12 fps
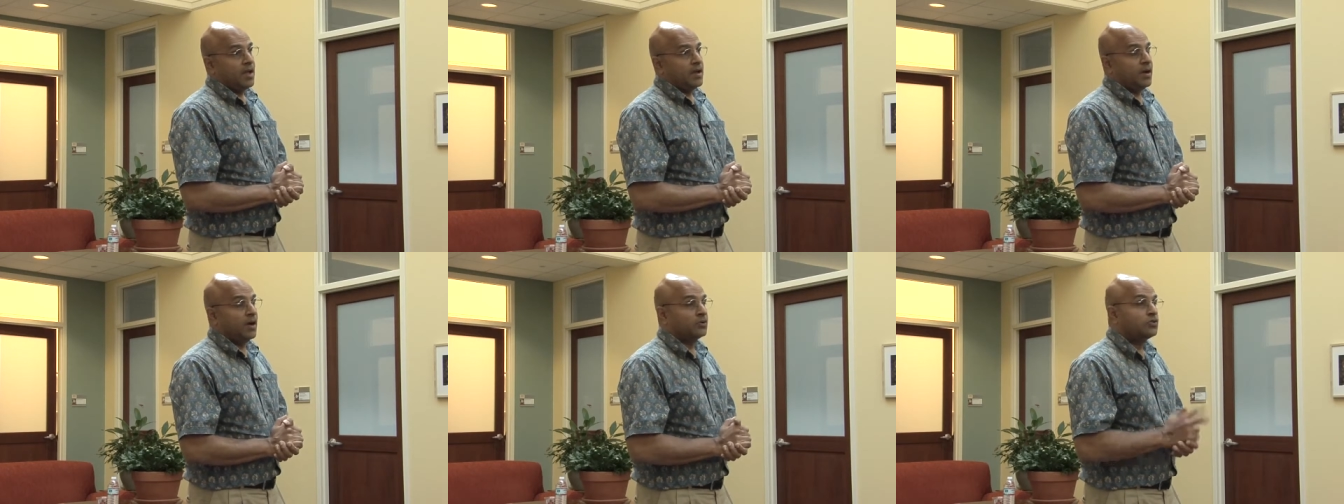
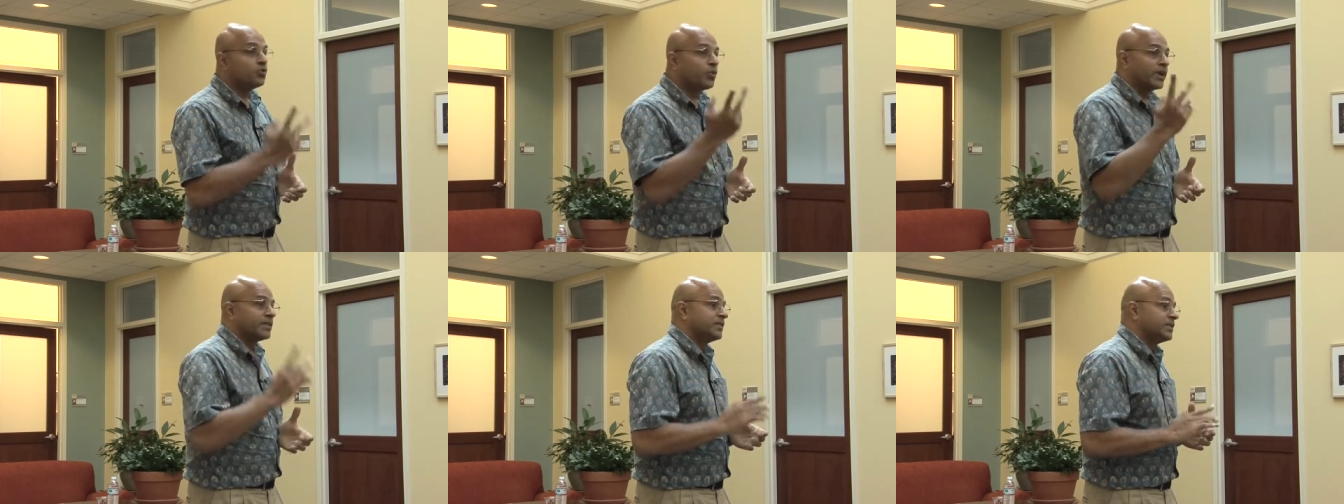Now, two
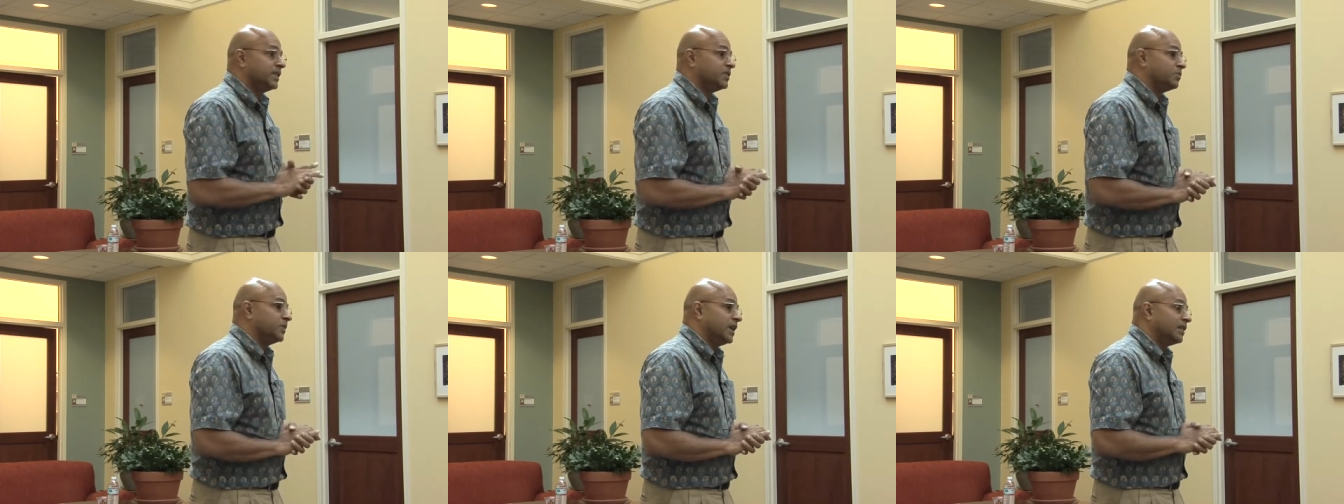questions need
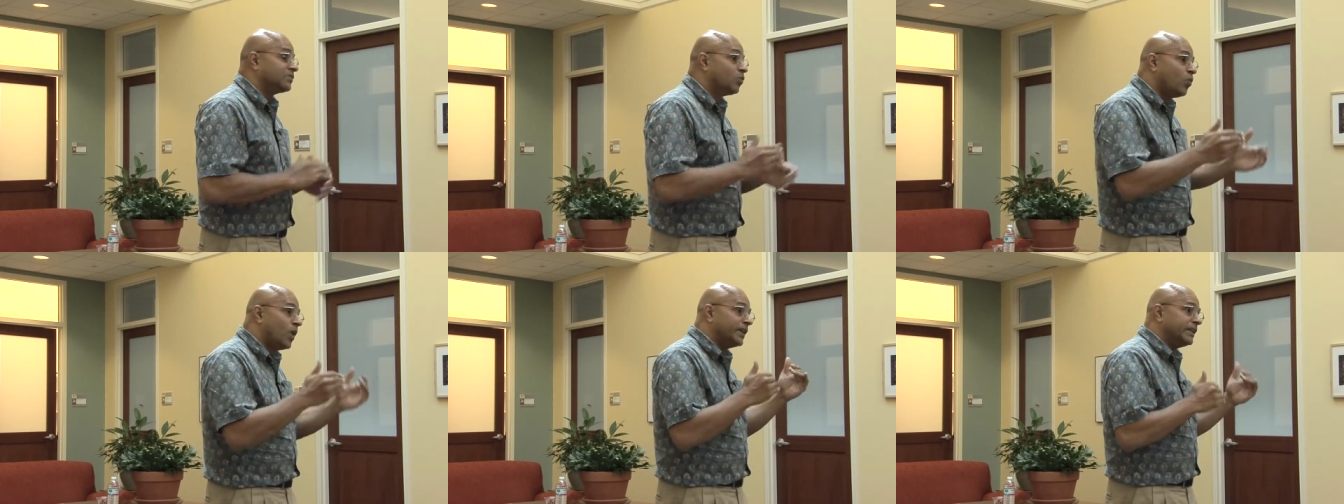to be asked.
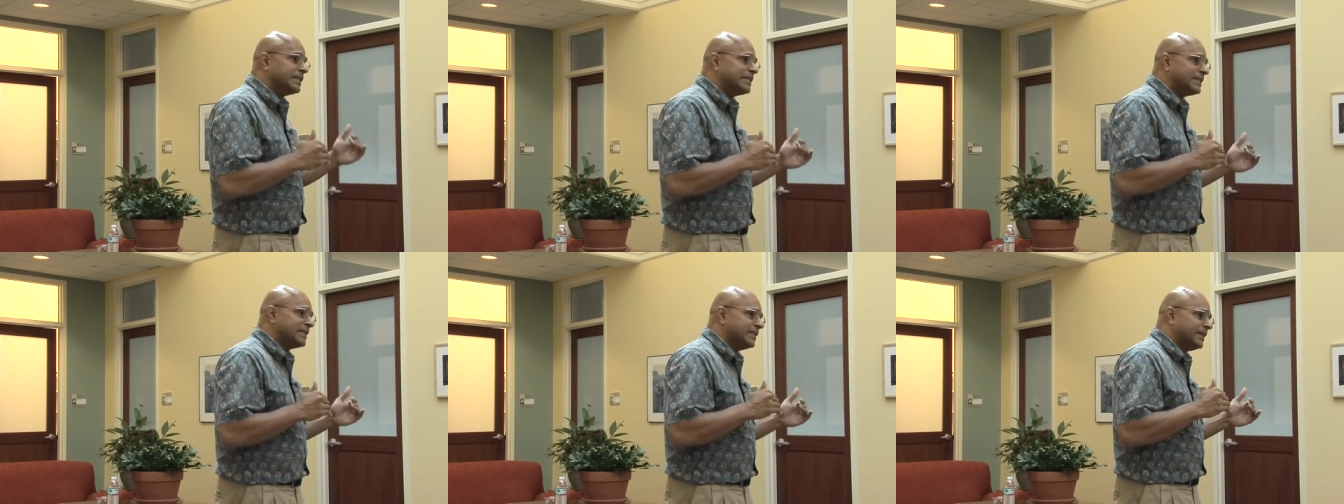One
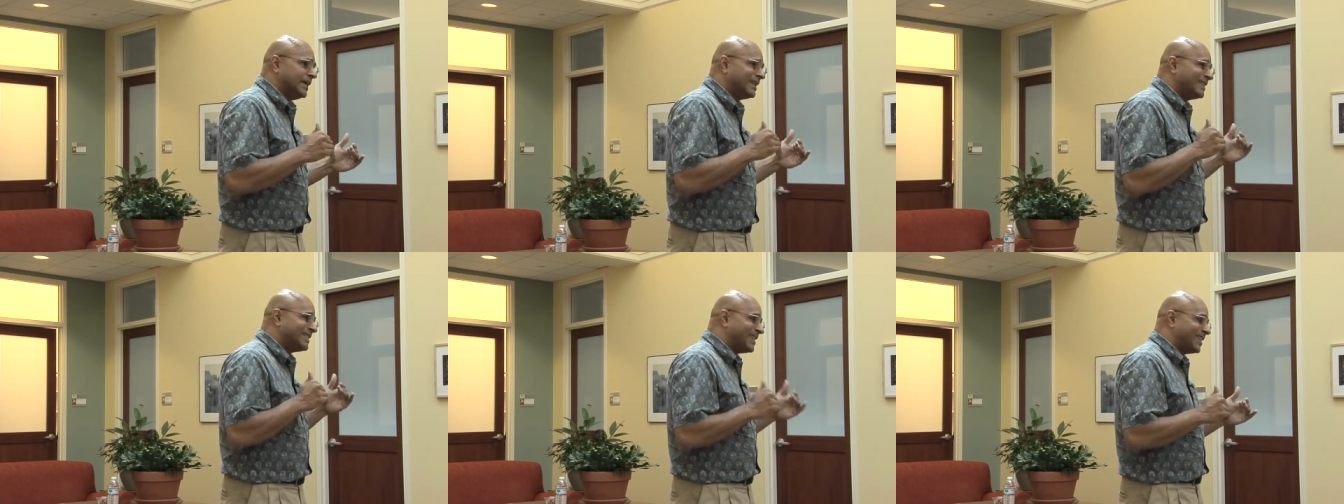is the
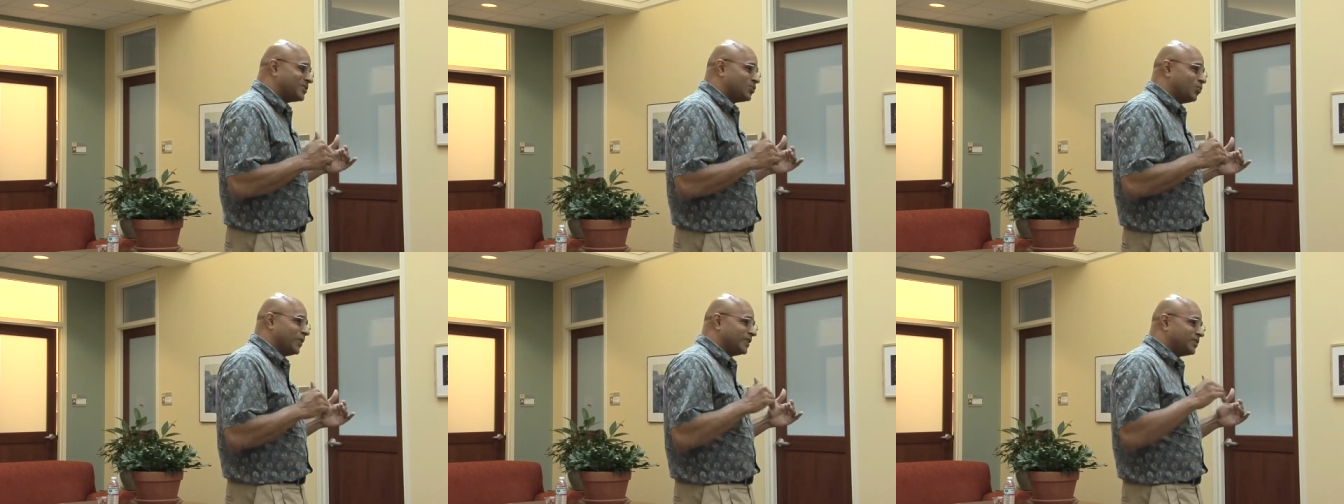extent
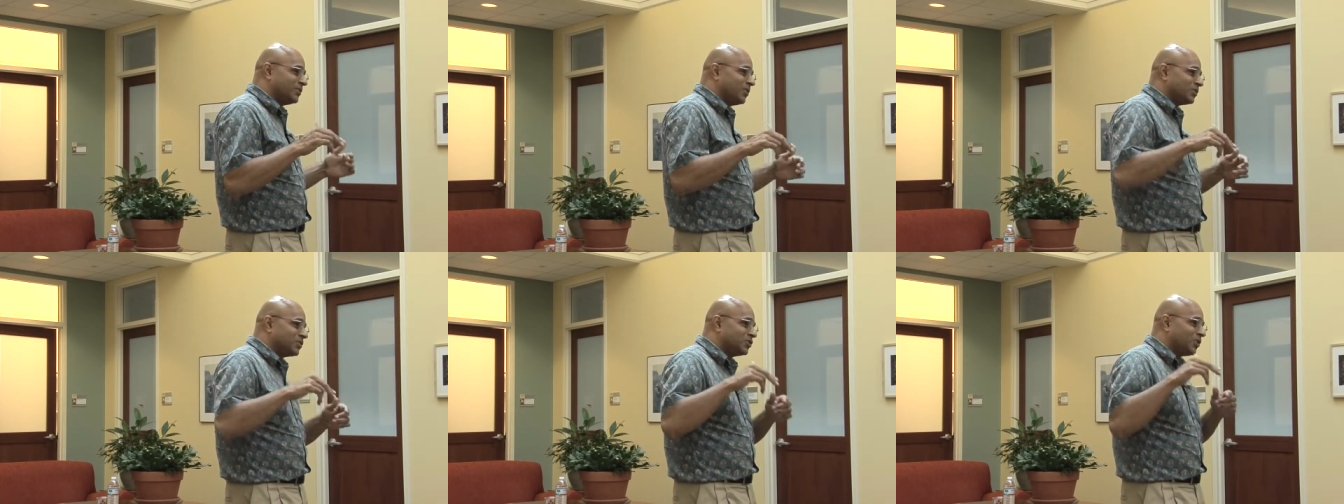to which
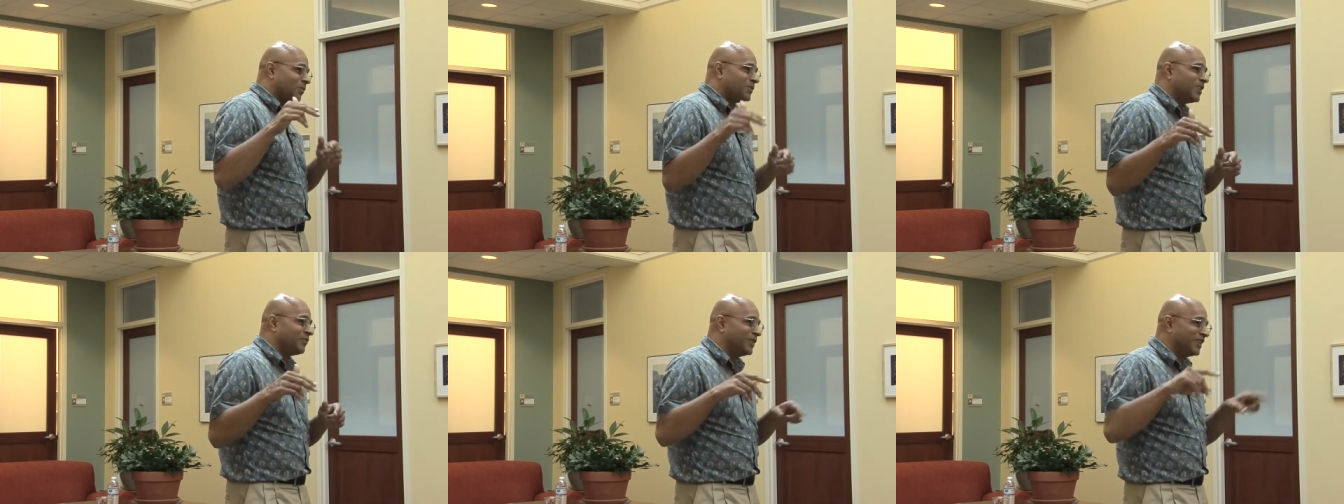those
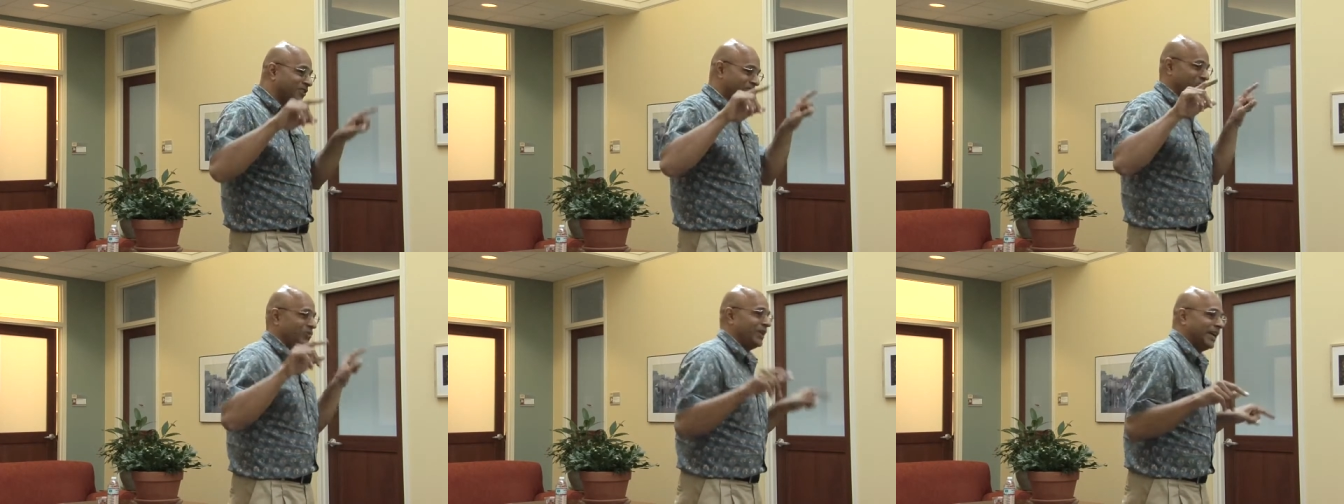jobs have been
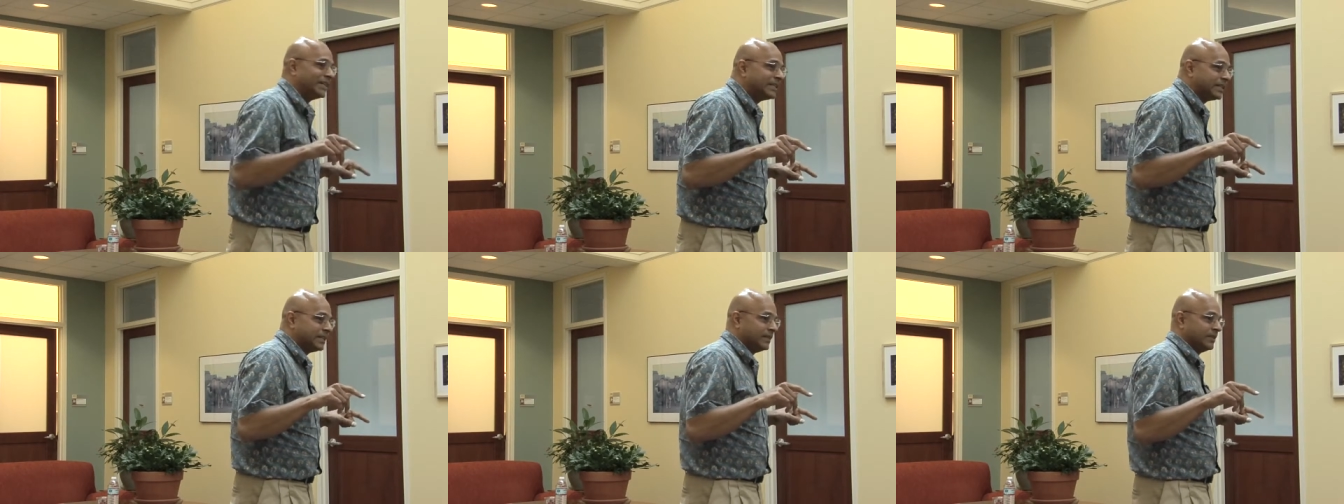
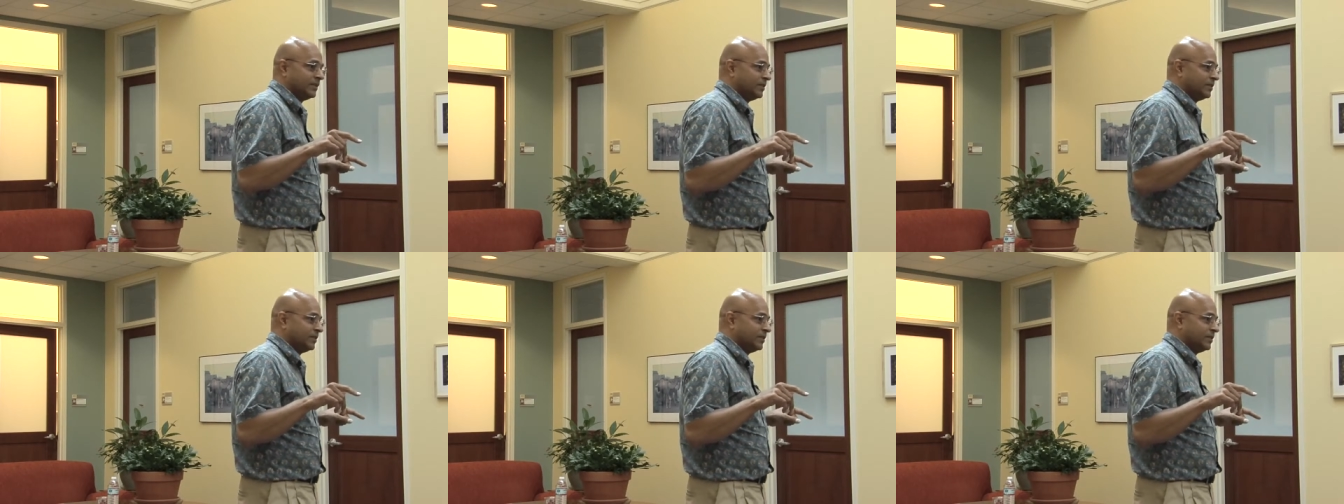created,